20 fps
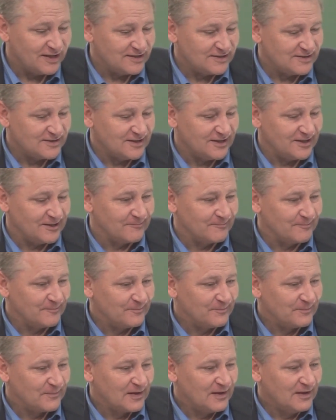18.
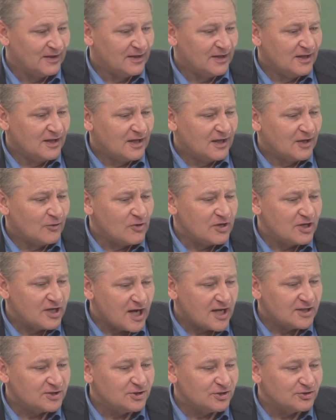Well,
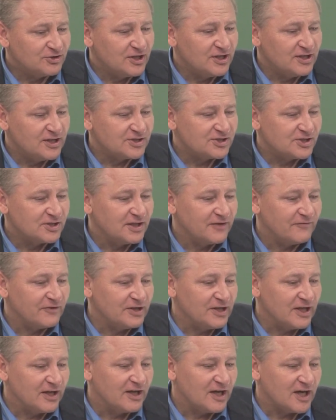God took the initiative
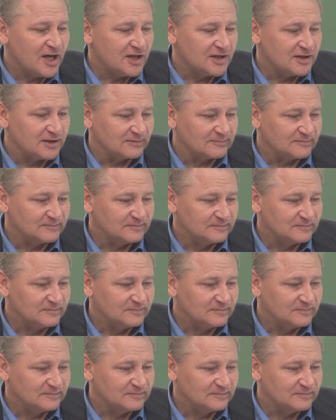in the garden.